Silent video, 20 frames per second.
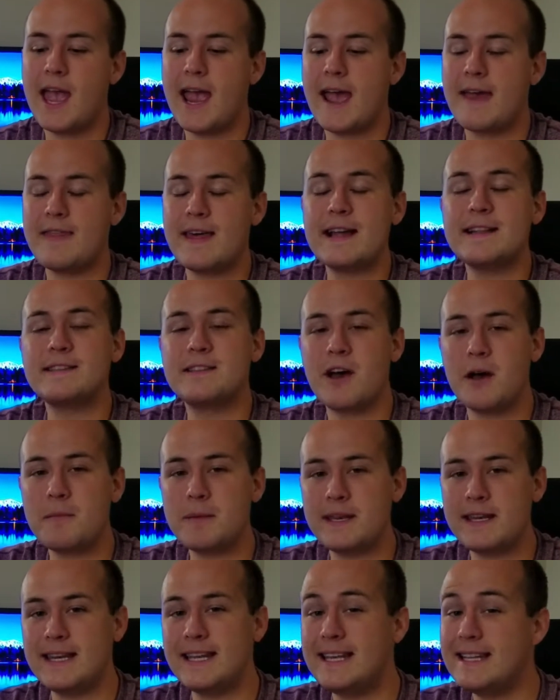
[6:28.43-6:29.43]
and that
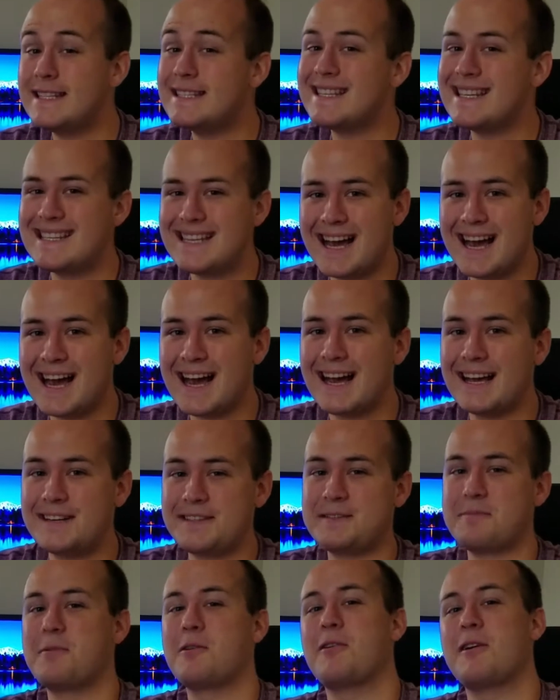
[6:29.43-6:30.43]
zombie needs to die
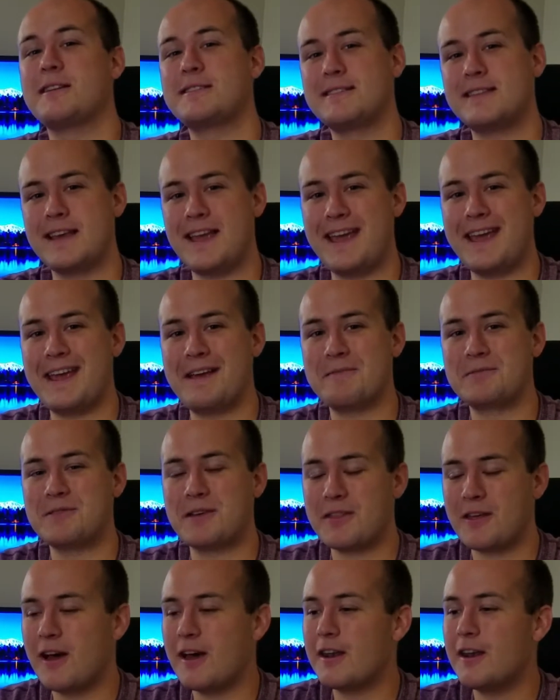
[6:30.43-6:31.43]
to progress the game. So
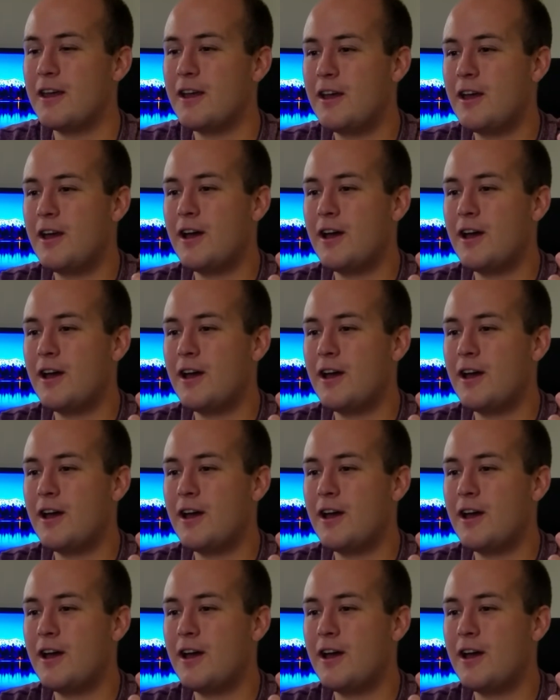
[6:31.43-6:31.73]
I thought,